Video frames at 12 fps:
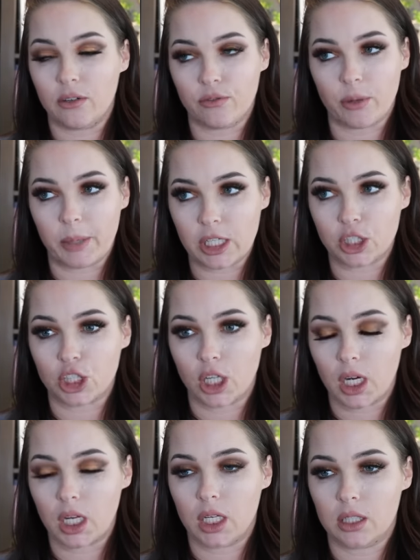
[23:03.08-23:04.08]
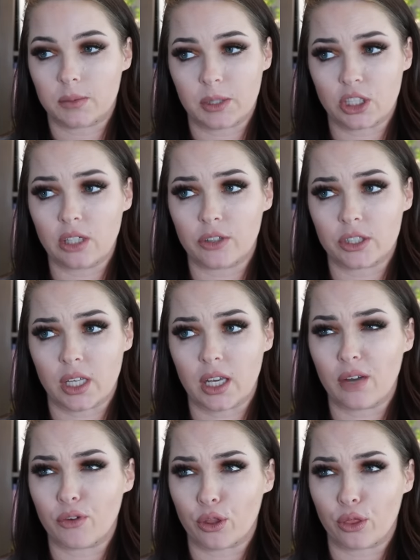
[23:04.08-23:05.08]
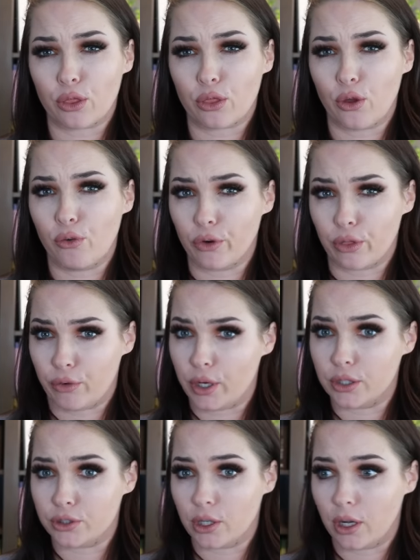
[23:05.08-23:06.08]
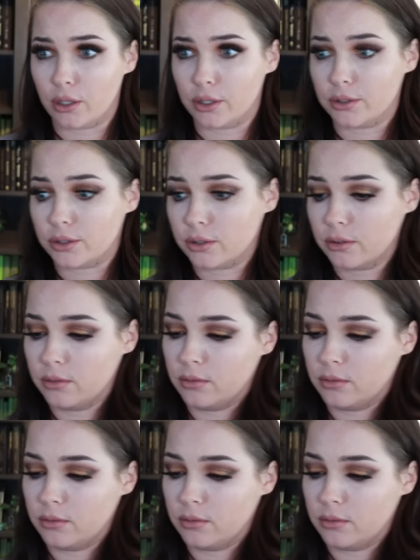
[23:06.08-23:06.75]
information in it, especially if you're selling over $300.